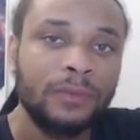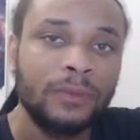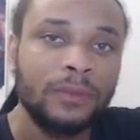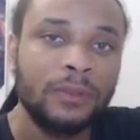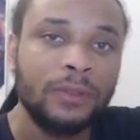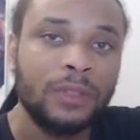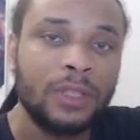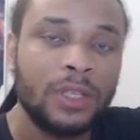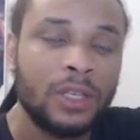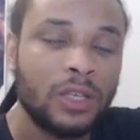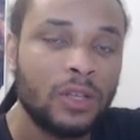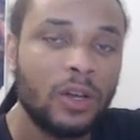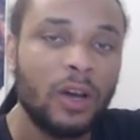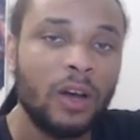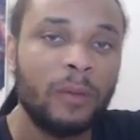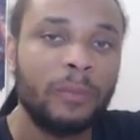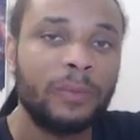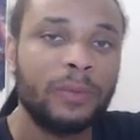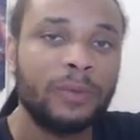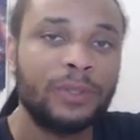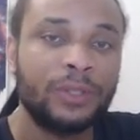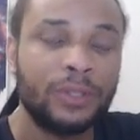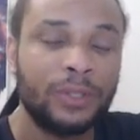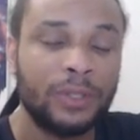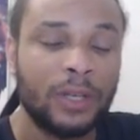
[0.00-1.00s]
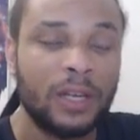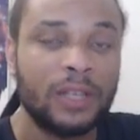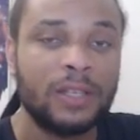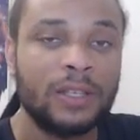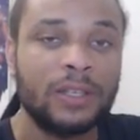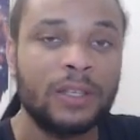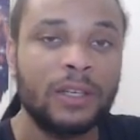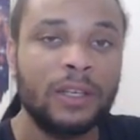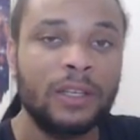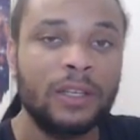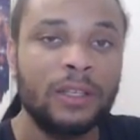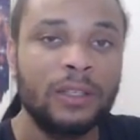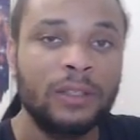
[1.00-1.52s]
Stop
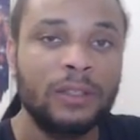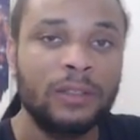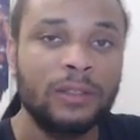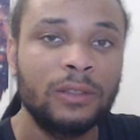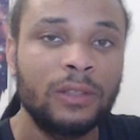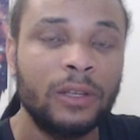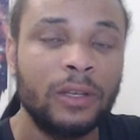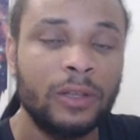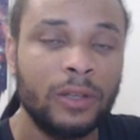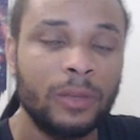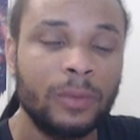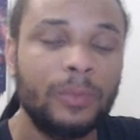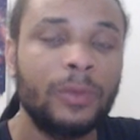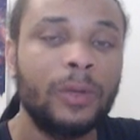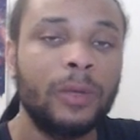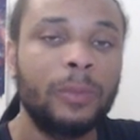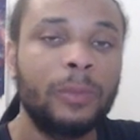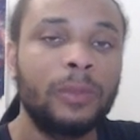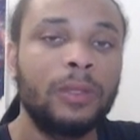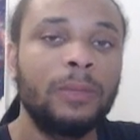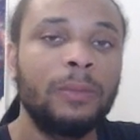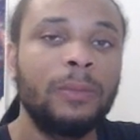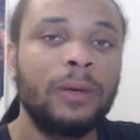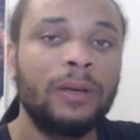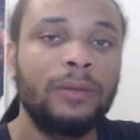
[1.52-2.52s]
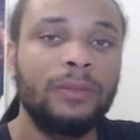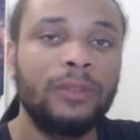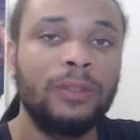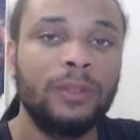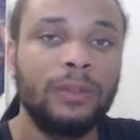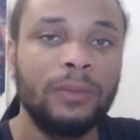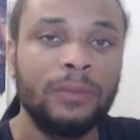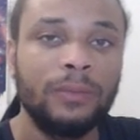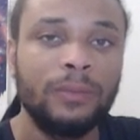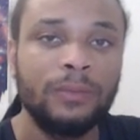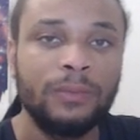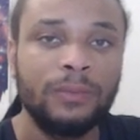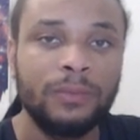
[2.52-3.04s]
trusting in the people above you.
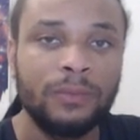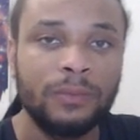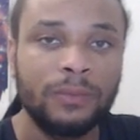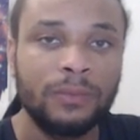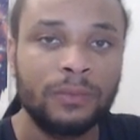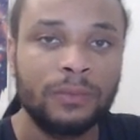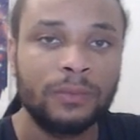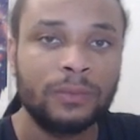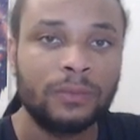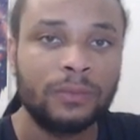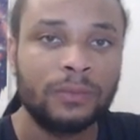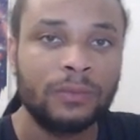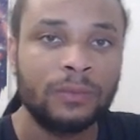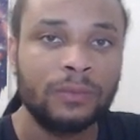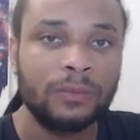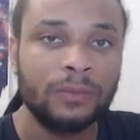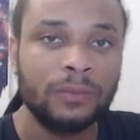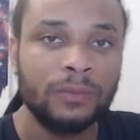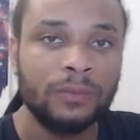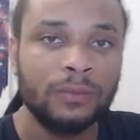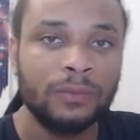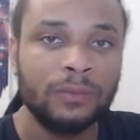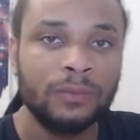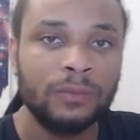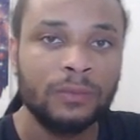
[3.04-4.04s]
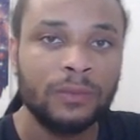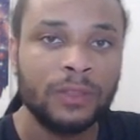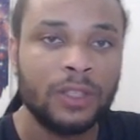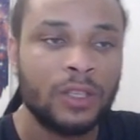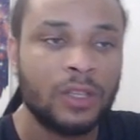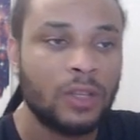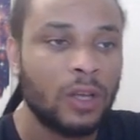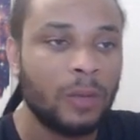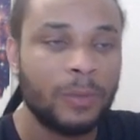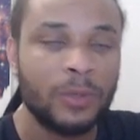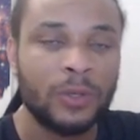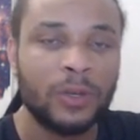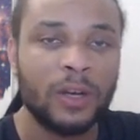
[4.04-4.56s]

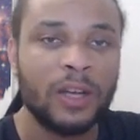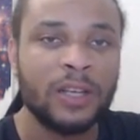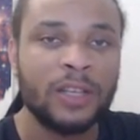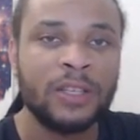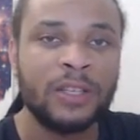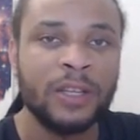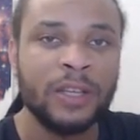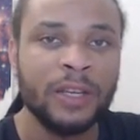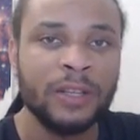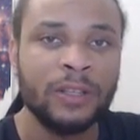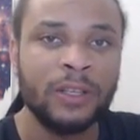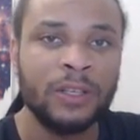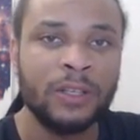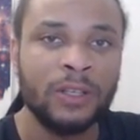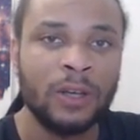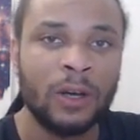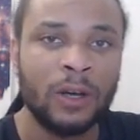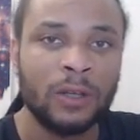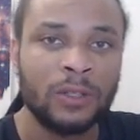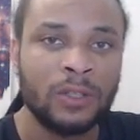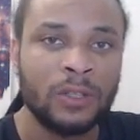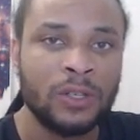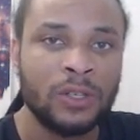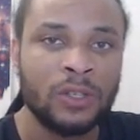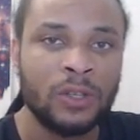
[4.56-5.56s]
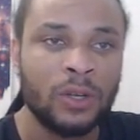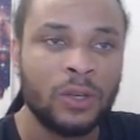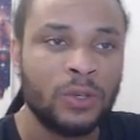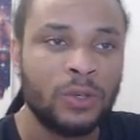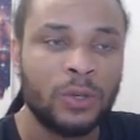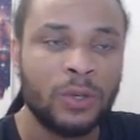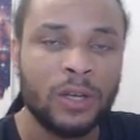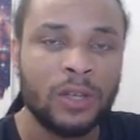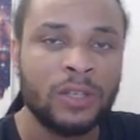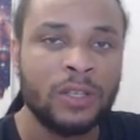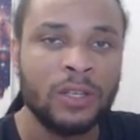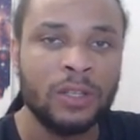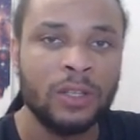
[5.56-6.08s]
Stop trusting the doctors, stop
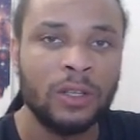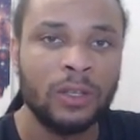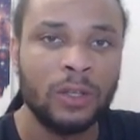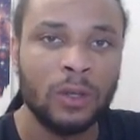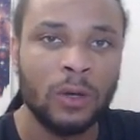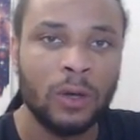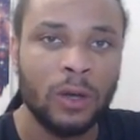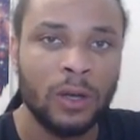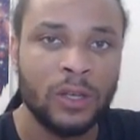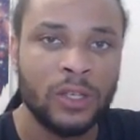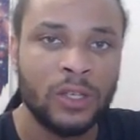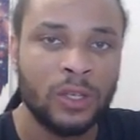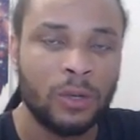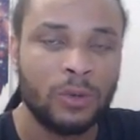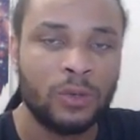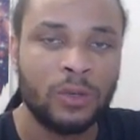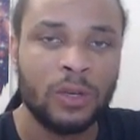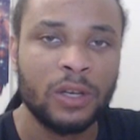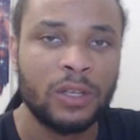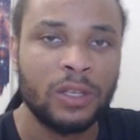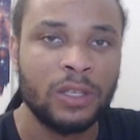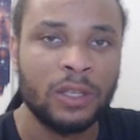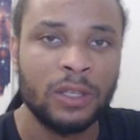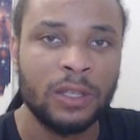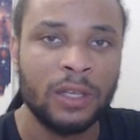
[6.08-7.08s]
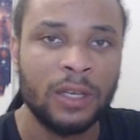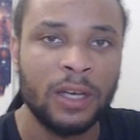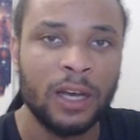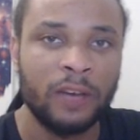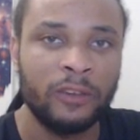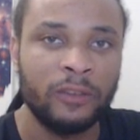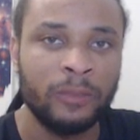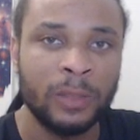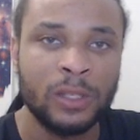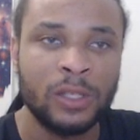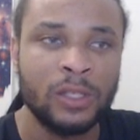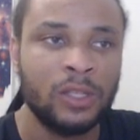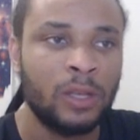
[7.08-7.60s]
trusting the lawyers, stop trusting the
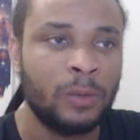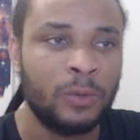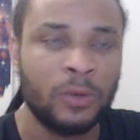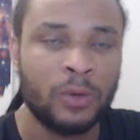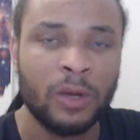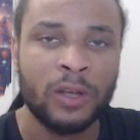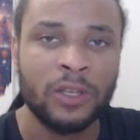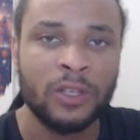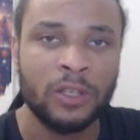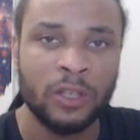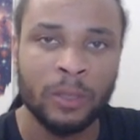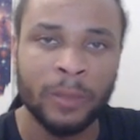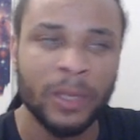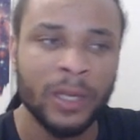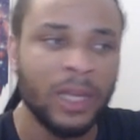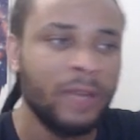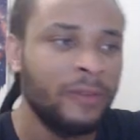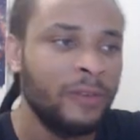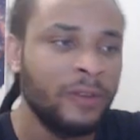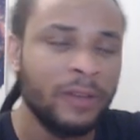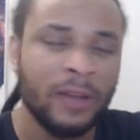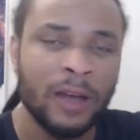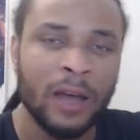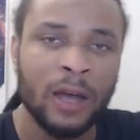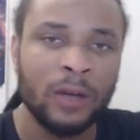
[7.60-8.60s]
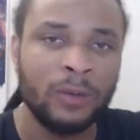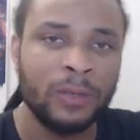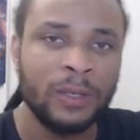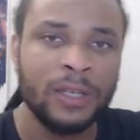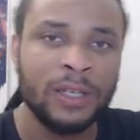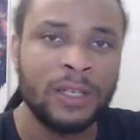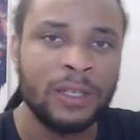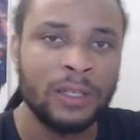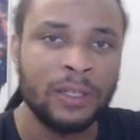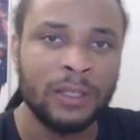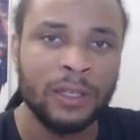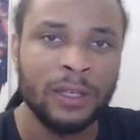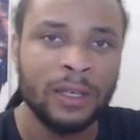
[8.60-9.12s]
government, stop trusting them. Even now,
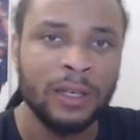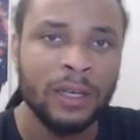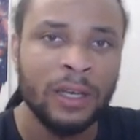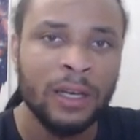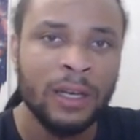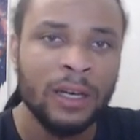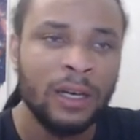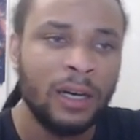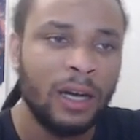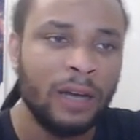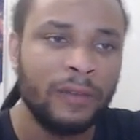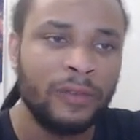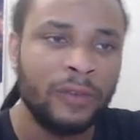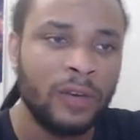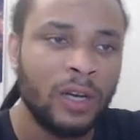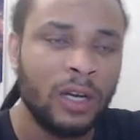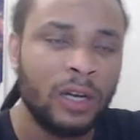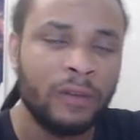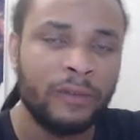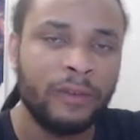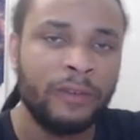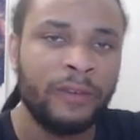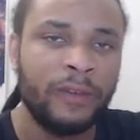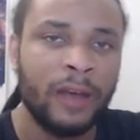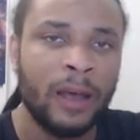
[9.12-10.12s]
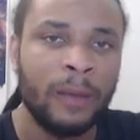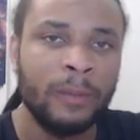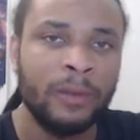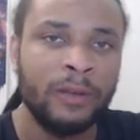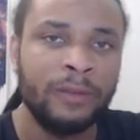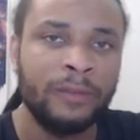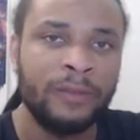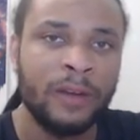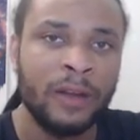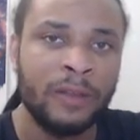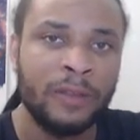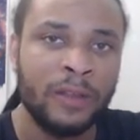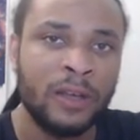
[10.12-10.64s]
recently, I've heard of a family
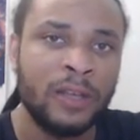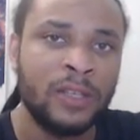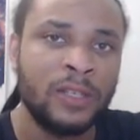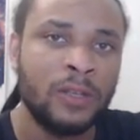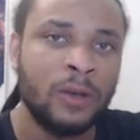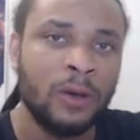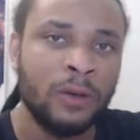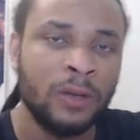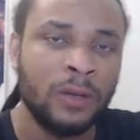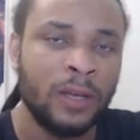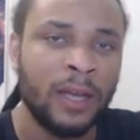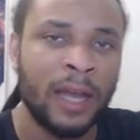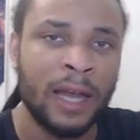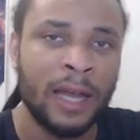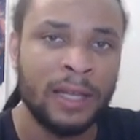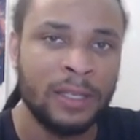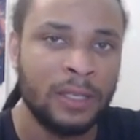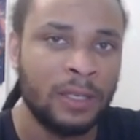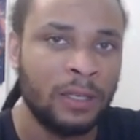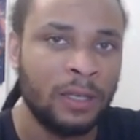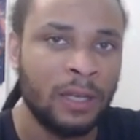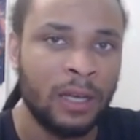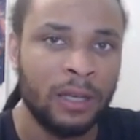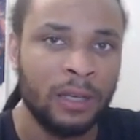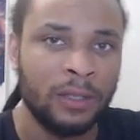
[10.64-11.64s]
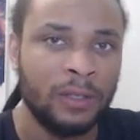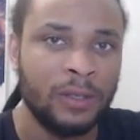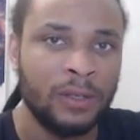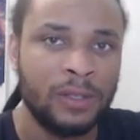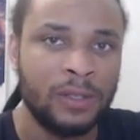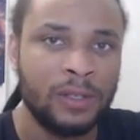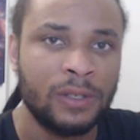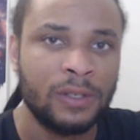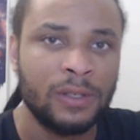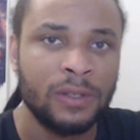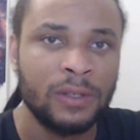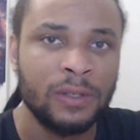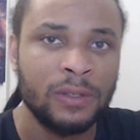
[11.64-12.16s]
friend that has gotten a cancer
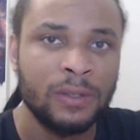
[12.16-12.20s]
diagnosis.